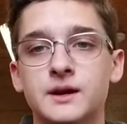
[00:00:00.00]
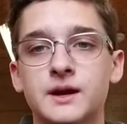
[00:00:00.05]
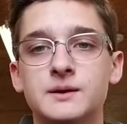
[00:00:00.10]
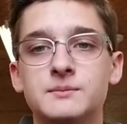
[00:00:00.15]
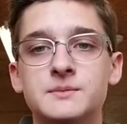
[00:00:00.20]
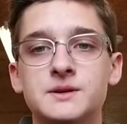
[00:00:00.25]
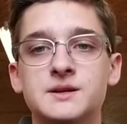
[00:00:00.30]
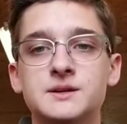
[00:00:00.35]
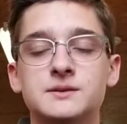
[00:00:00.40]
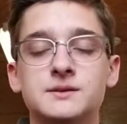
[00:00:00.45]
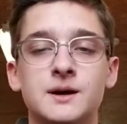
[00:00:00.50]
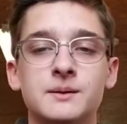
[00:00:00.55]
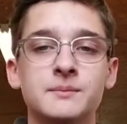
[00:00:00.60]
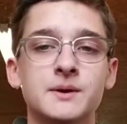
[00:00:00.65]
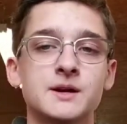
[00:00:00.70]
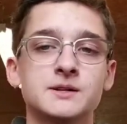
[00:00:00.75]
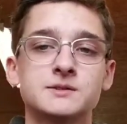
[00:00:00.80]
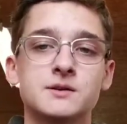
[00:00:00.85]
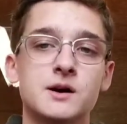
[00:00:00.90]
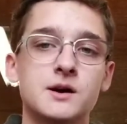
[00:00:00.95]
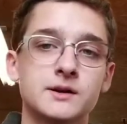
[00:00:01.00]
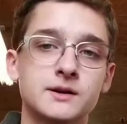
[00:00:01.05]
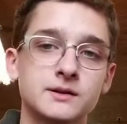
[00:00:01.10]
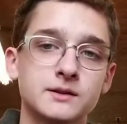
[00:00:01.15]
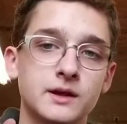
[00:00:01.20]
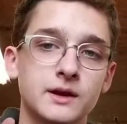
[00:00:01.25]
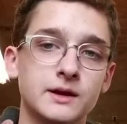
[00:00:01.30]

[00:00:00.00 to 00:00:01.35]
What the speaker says: And I'm not talking